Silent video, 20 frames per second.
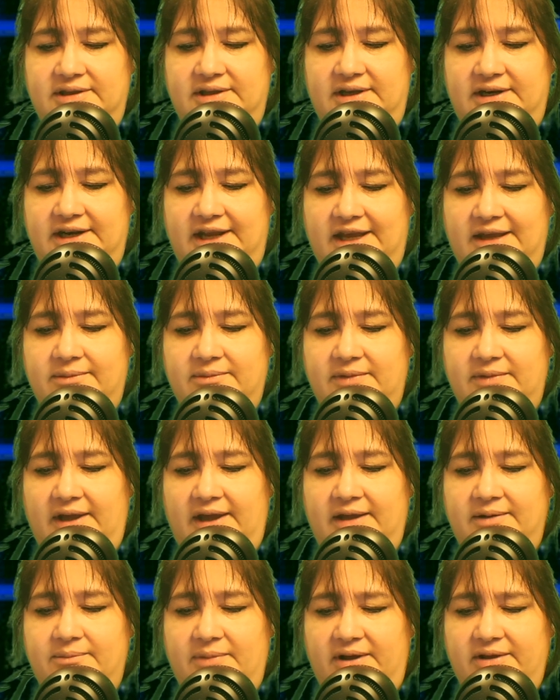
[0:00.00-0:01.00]
the name
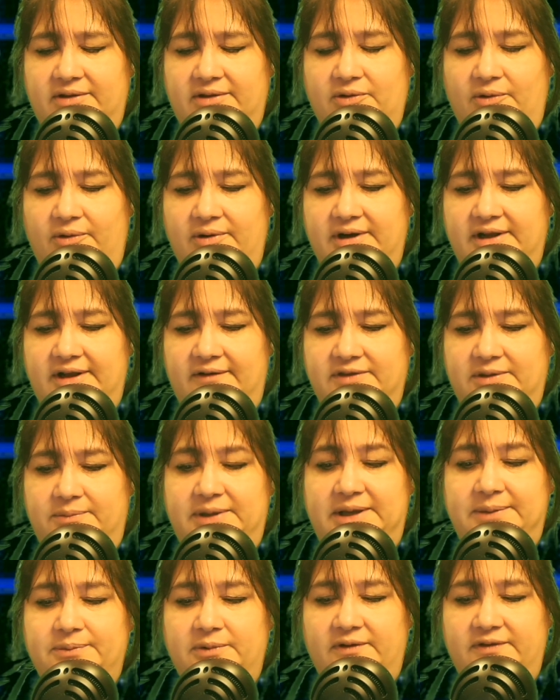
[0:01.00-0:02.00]
and by the authority of the
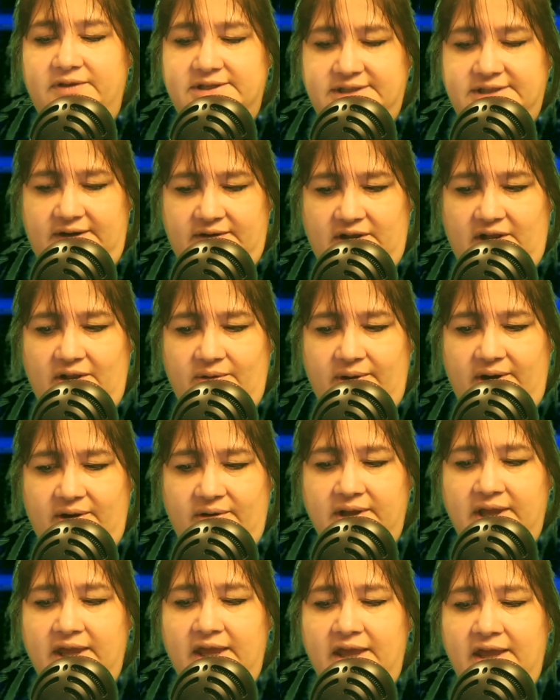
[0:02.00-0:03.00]
people of the State of
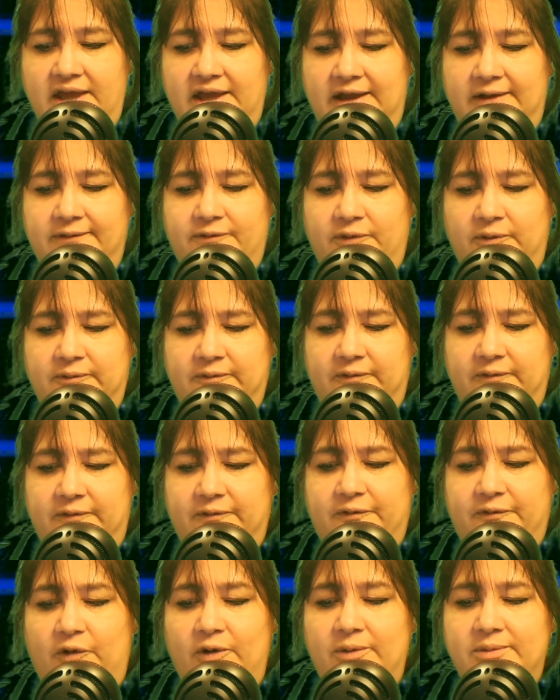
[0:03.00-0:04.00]
Colorado,
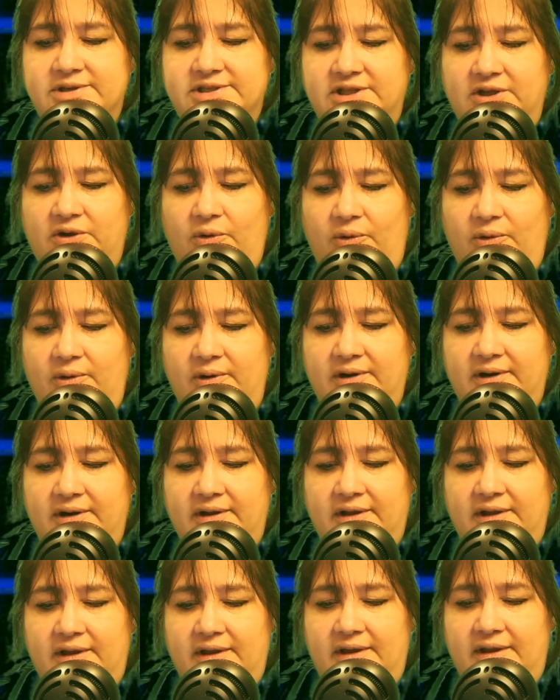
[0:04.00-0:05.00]
informs the court
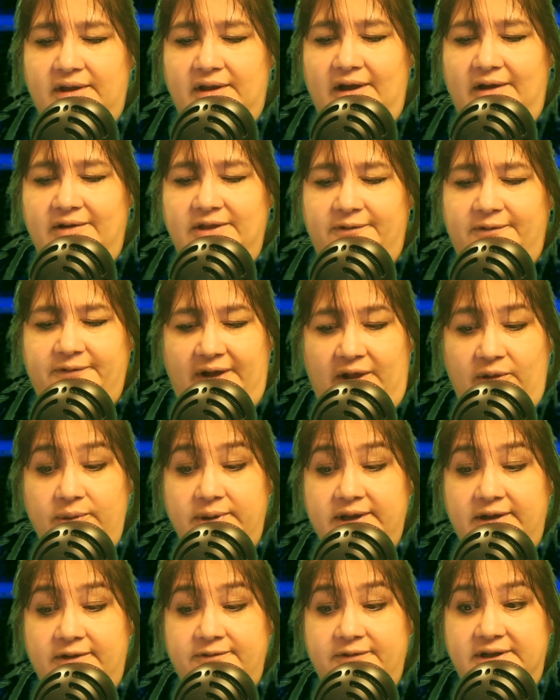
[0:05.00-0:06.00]
of the
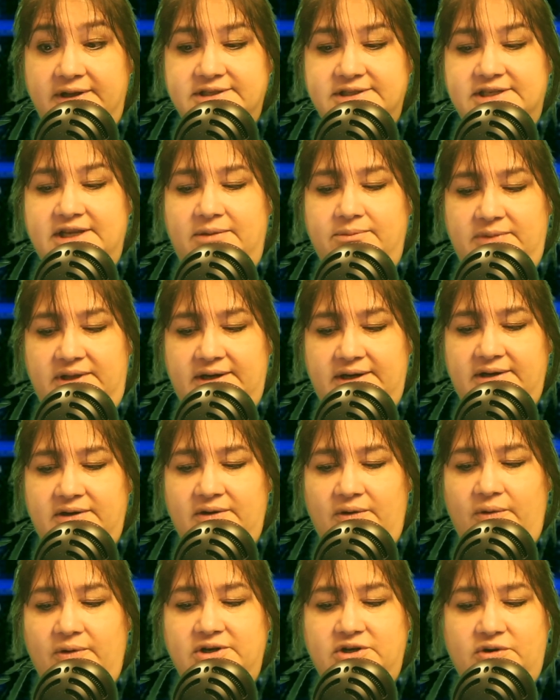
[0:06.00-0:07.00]
following offenses committed
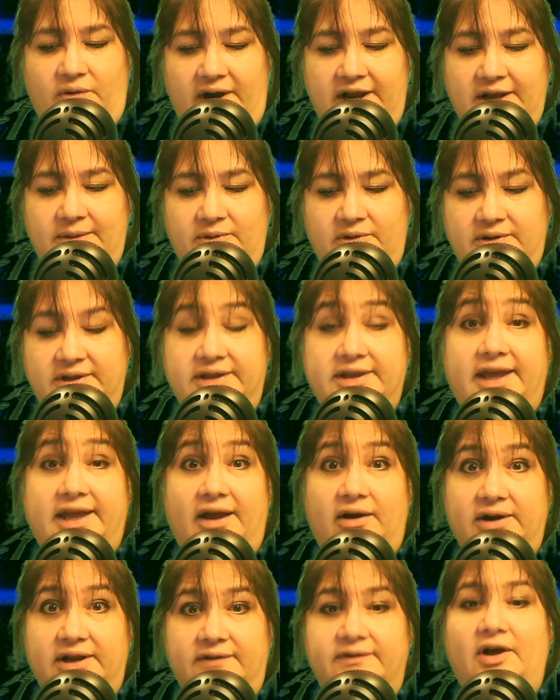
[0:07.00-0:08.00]
or triable in the
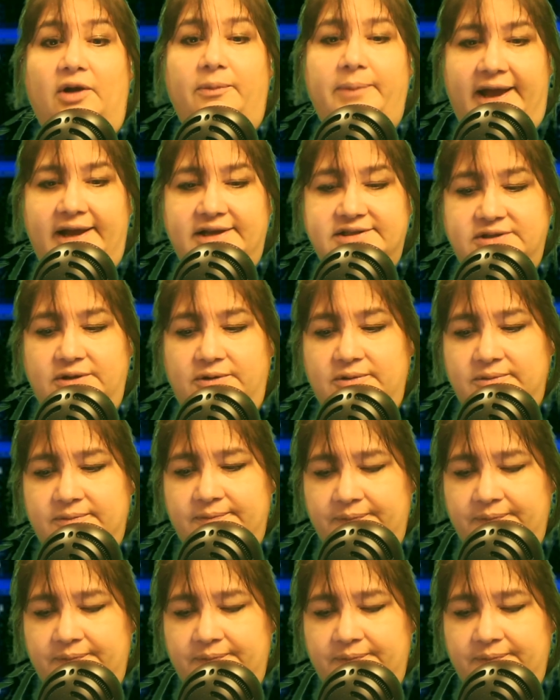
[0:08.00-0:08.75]
County of El Paso.